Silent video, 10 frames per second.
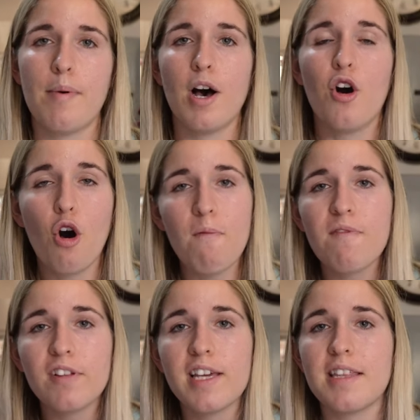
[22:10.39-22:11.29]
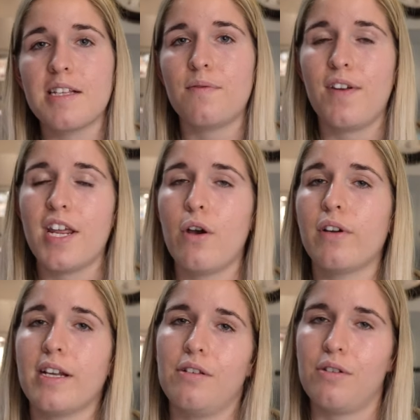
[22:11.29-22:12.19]
but hopefully this
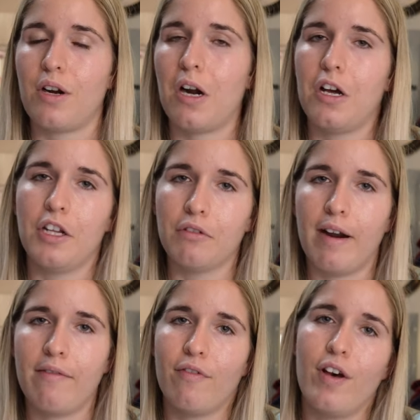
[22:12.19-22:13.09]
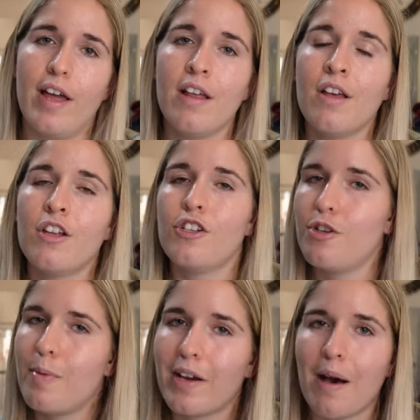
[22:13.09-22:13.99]
video gets you started on the right foot
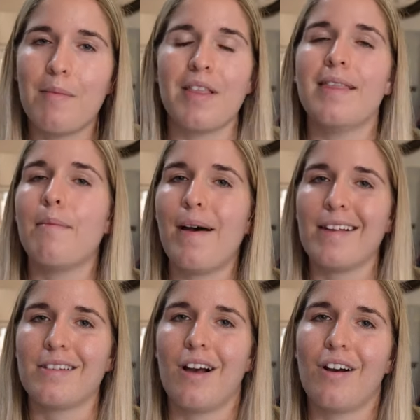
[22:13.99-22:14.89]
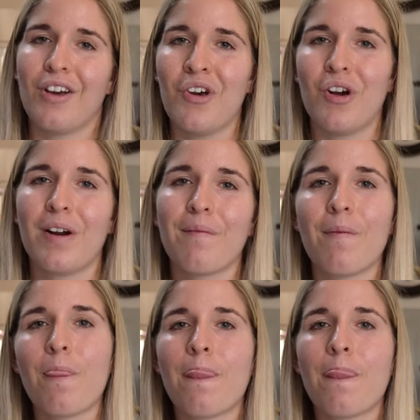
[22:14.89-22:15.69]
to becoming the best dog owner.